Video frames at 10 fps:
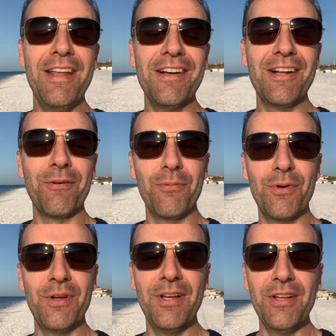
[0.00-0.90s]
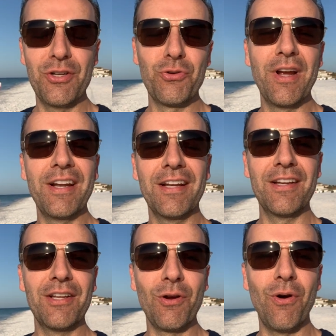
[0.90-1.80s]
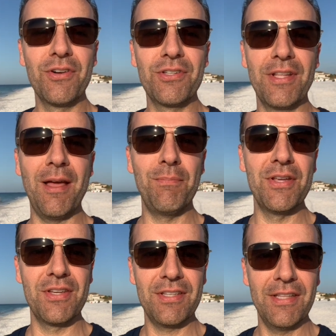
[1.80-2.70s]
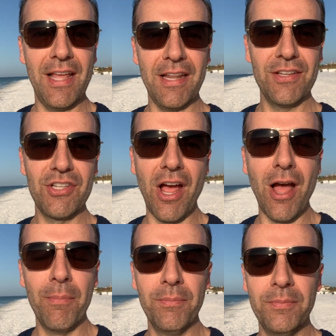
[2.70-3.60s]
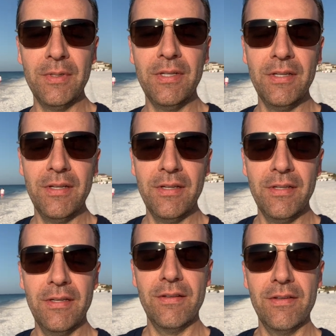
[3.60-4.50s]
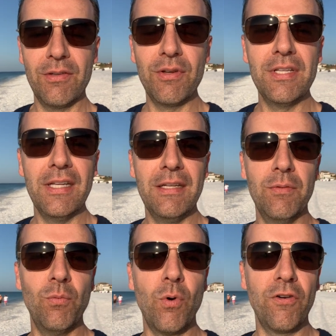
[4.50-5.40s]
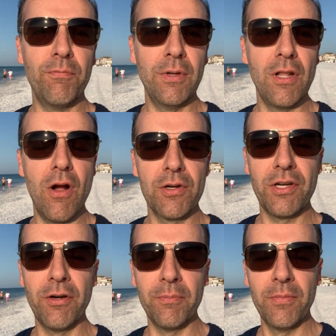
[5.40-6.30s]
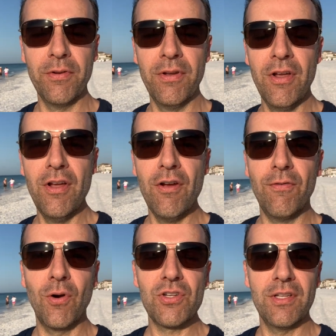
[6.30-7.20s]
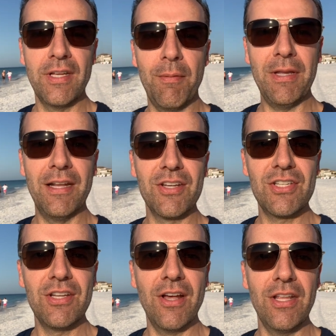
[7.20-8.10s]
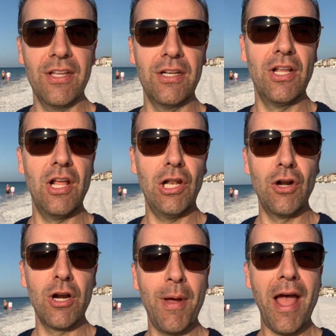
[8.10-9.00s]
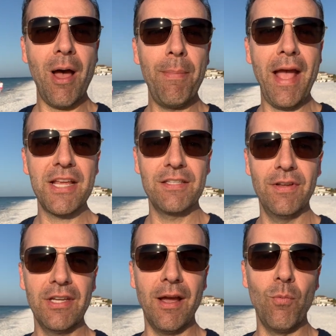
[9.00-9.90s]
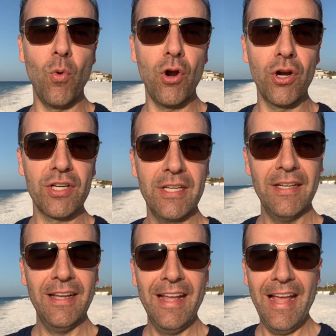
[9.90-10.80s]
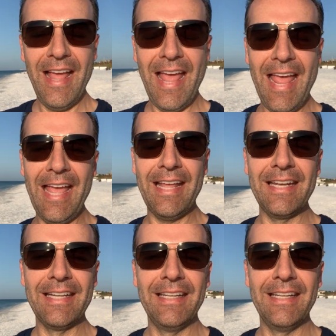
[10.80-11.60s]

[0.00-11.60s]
ended up dreading going to that business and that job. So it didn't work for me long term. Fortunately, I began to study and learn about how passive income worked. And